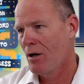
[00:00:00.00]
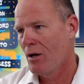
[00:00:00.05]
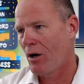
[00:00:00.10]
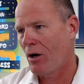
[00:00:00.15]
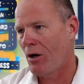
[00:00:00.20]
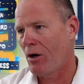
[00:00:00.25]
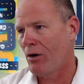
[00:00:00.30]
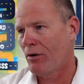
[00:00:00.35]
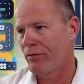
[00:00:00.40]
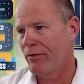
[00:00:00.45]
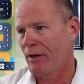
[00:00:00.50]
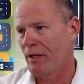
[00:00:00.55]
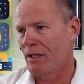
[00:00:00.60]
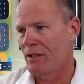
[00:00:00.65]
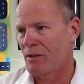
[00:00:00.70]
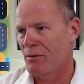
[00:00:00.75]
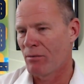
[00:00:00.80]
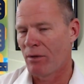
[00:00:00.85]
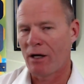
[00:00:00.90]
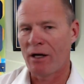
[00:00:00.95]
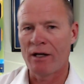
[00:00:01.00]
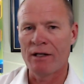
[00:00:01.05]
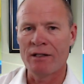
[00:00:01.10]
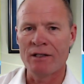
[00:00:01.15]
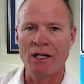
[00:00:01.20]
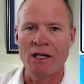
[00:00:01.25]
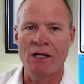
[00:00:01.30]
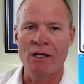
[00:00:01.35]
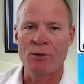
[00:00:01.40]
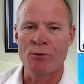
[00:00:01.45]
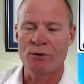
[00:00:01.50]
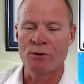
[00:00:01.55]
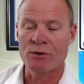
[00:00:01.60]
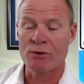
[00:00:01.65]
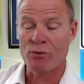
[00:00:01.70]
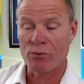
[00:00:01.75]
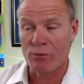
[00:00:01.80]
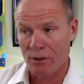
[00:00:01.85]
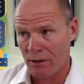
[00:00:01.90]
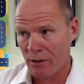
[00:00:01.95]
Haul phase, my day
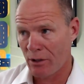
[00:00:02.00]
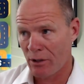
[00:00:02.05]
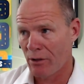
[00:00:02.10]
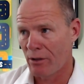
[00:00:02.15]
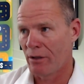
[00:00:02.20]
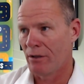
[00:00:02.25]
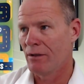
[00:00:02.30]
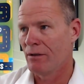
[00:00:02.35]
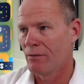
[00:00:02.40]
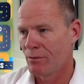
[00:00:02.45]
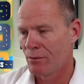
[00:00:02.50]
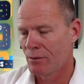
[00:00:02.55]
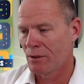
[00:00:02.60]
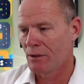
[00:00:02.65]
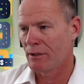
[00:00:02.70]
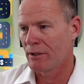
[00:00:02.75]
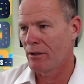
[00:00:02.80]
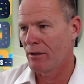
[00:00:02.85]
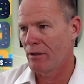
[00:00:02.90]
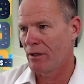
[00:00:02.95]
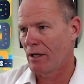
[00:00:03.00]
was really good, really good.